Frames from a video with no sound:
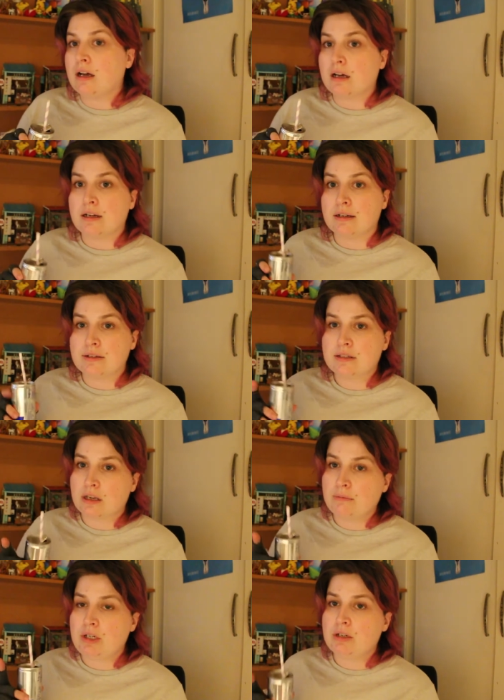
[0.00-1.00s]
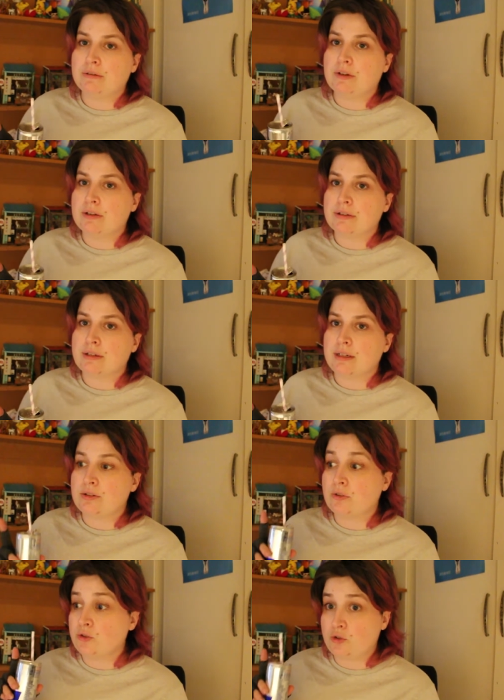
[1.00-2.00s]
uh, some
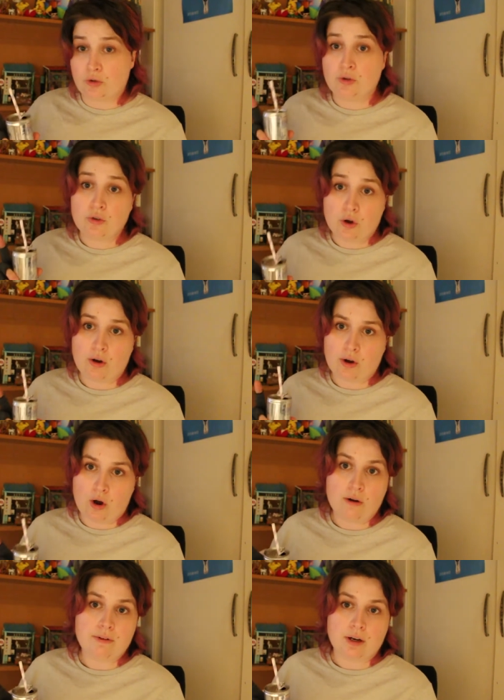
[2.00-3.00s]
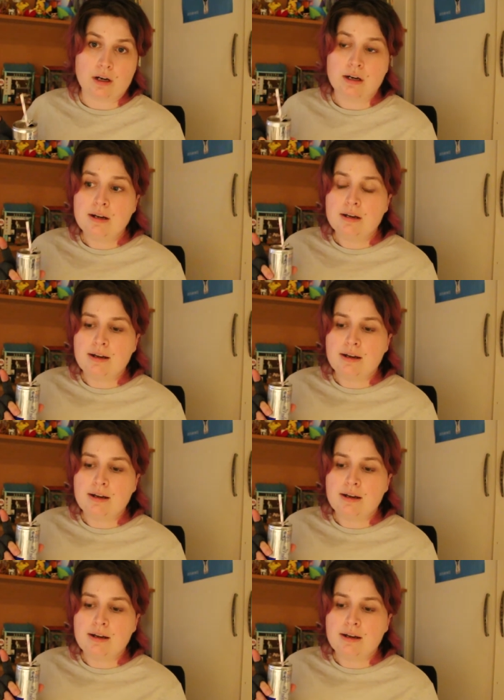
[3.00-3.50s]
universities do not offer